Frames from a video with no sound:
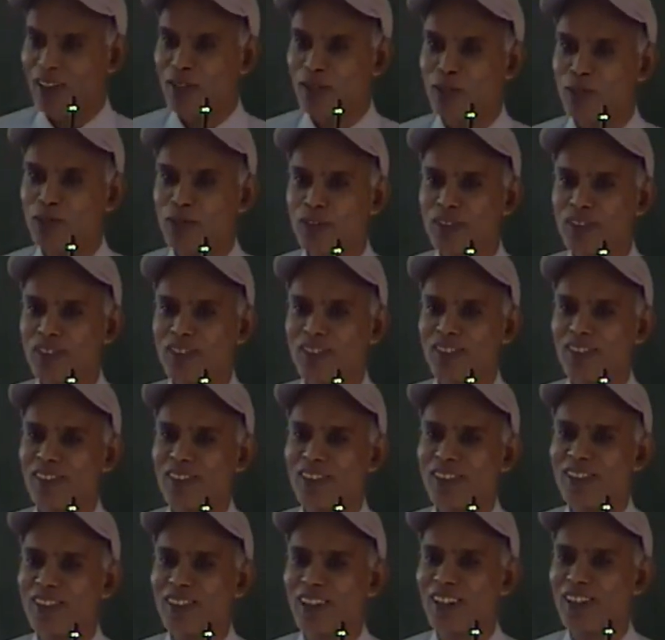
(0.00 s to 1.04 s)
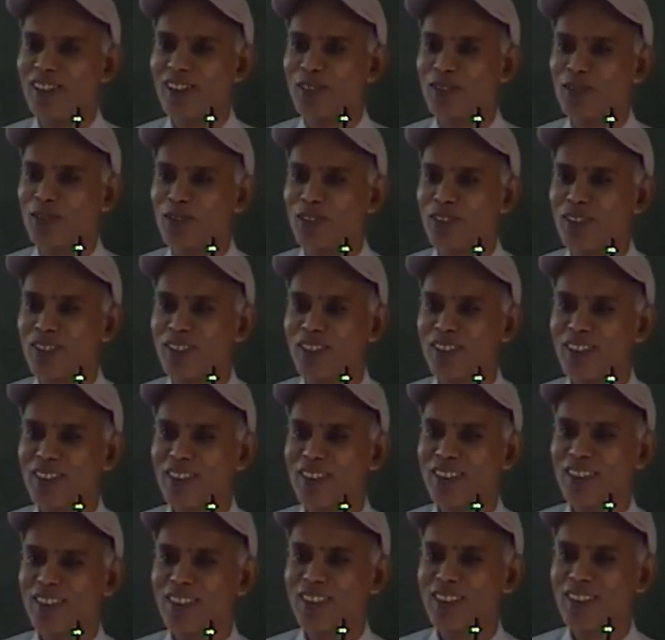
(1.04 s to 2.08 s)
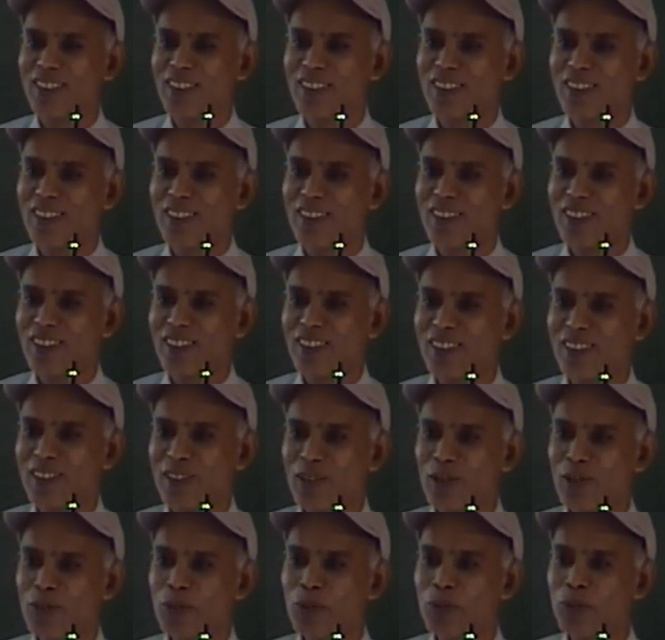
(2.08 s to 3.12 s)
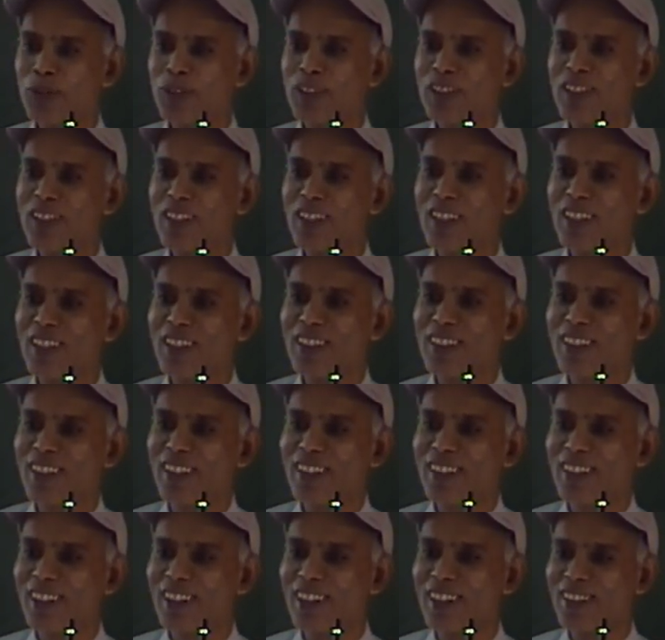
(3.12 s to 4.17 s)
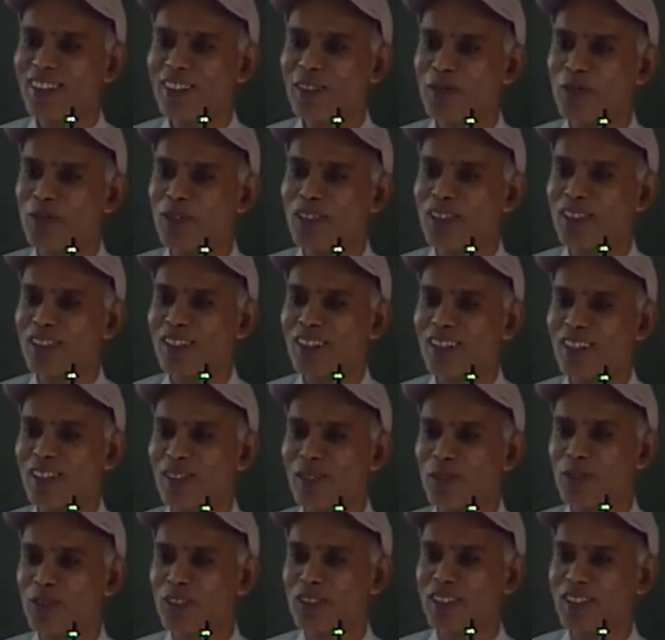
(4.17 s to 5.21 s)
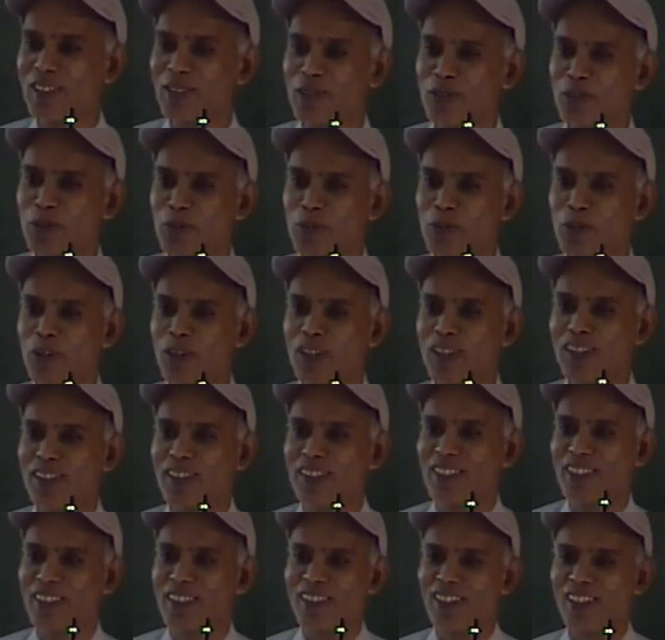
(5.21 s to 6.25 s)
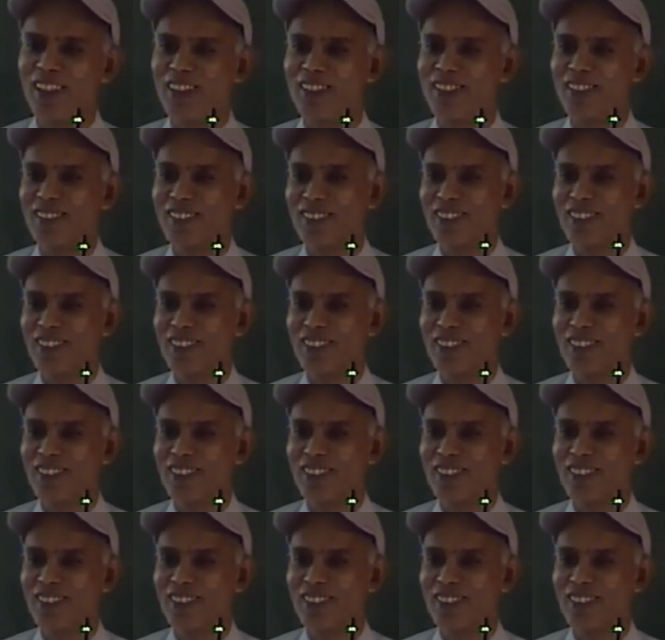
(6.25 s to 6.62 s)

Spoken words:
I know still the class is going. You people didn't attend that class or what? Or today there is no product design class?